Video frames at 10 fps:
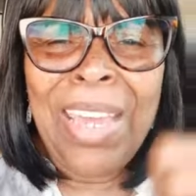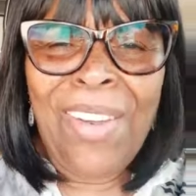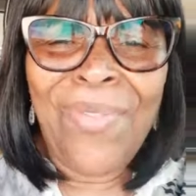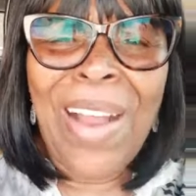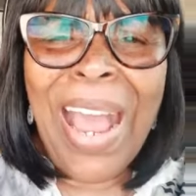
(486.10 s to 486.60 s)

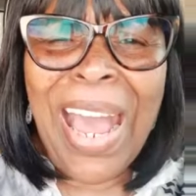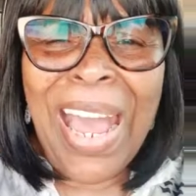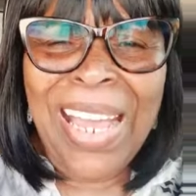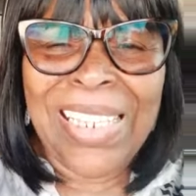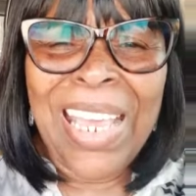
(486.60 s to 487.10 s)

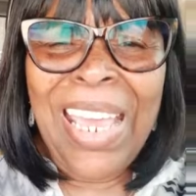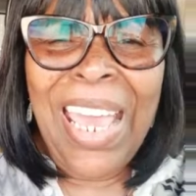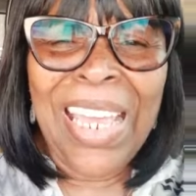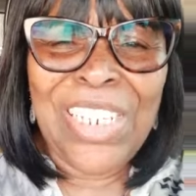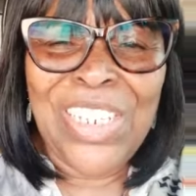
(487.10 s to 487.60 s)
Rise
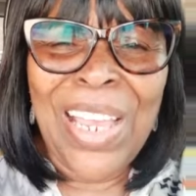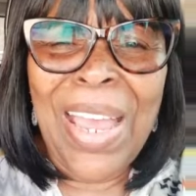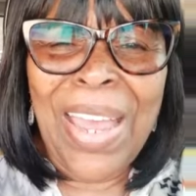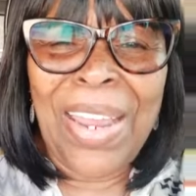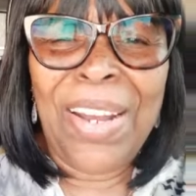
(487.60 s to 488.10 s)
and
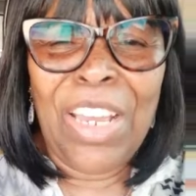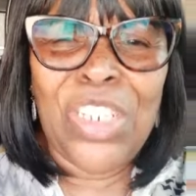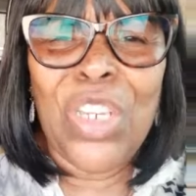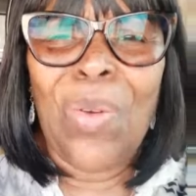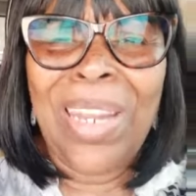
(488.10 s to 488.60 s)
shine.
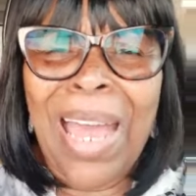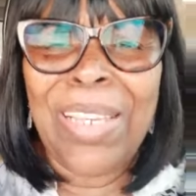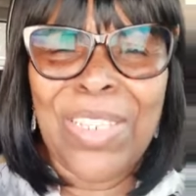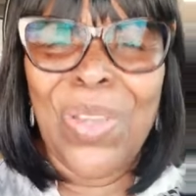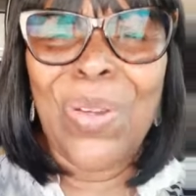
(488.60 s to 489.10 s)
Let your
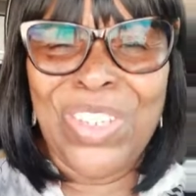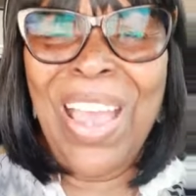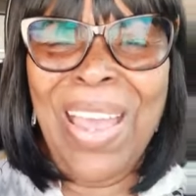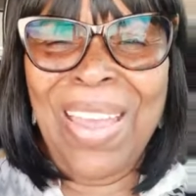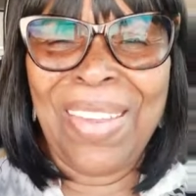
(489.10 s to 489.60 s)
light so
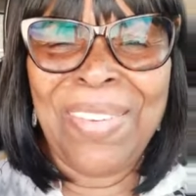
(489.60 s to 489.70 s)
shine.